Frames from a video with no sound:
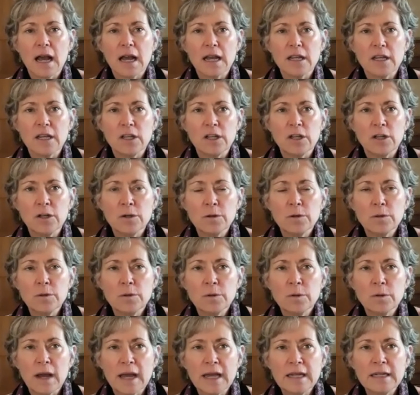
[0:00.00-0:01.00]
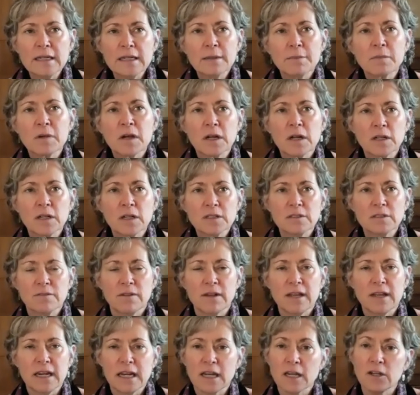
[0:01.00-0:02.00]
you end up
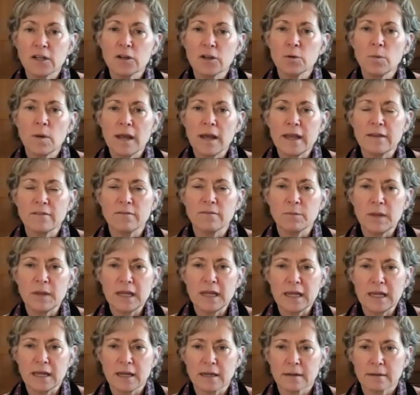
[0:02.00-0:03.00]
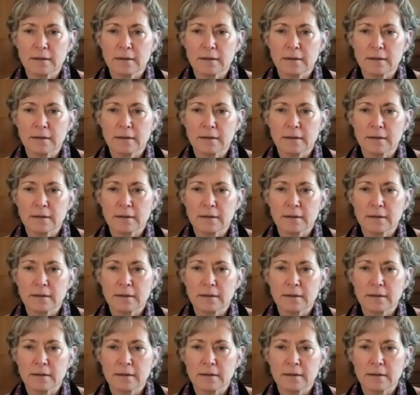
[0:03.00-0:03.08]
cultivating a new way of being.